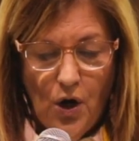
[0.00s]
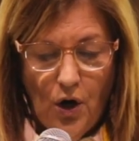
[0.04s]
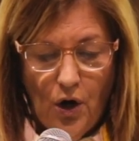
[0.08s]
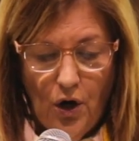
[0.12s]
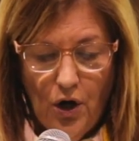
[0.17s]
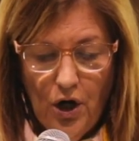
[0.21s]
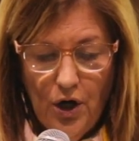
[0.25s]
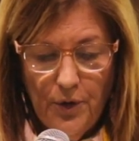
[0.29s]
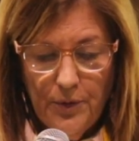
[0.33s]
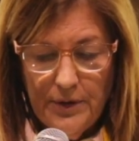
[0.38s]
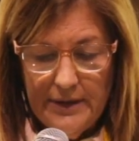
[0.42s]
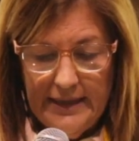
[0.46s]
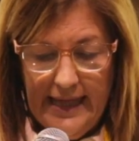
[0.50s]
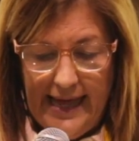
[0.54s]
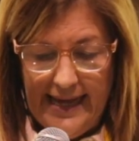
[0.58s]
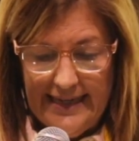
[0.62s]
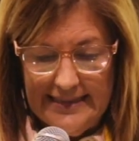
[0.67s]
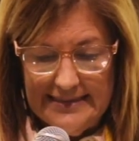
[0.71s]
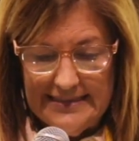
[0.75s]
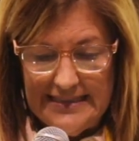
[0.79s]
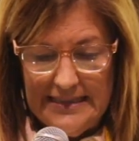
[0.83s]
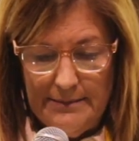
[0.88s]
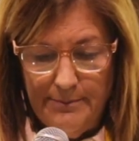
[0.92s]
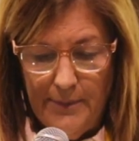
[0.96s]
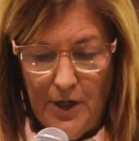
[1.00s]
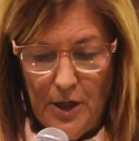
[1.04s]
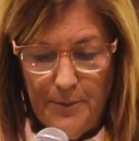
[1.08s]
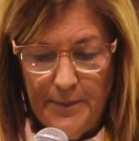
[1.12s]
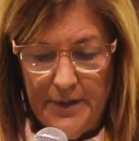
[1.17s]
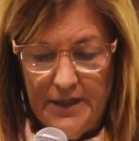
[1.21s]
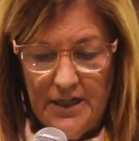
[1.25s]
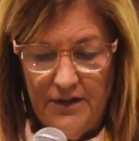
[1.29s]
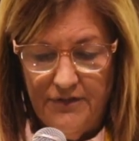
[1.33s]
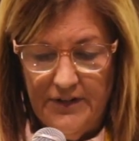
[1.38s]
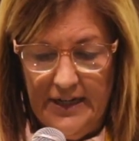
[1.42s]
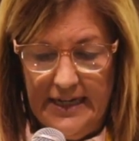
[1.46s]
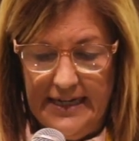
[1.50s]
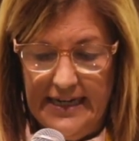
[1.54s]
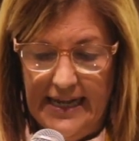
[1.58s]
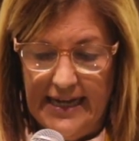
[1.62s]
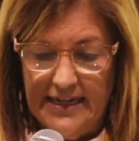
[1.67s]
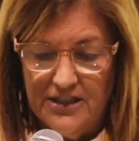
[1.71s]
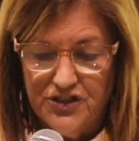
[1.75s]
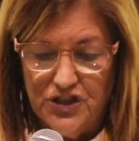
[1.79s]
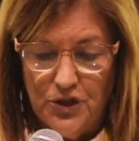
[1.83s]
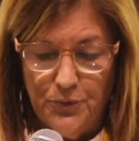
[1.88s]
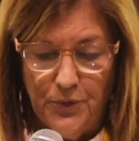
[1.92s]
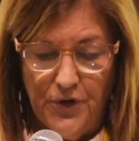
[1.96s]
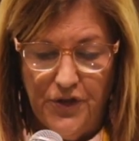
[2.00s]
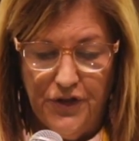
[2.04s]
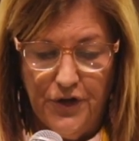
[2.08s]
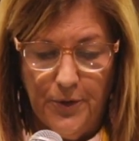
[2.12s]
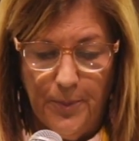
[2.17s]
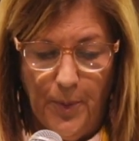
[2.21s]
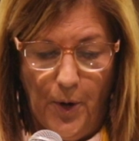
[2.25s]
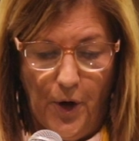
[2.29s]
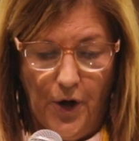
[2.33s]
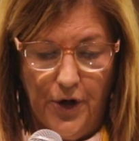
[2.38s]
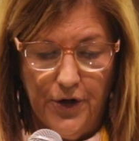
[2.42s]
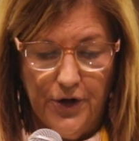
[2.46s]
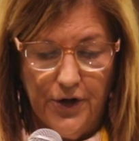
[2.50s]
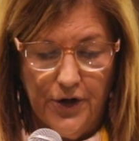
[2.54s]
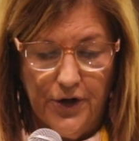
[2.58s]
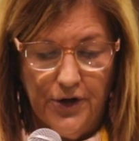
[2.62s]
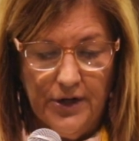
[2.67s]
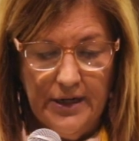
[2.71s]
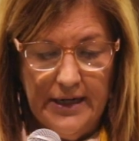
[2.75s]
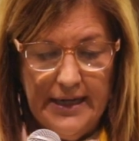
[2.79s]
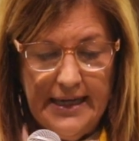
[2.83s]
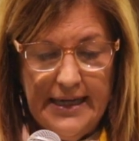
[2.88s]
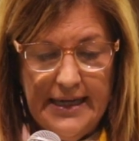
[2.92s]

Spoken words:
or a relaxing moment of connection with your partner.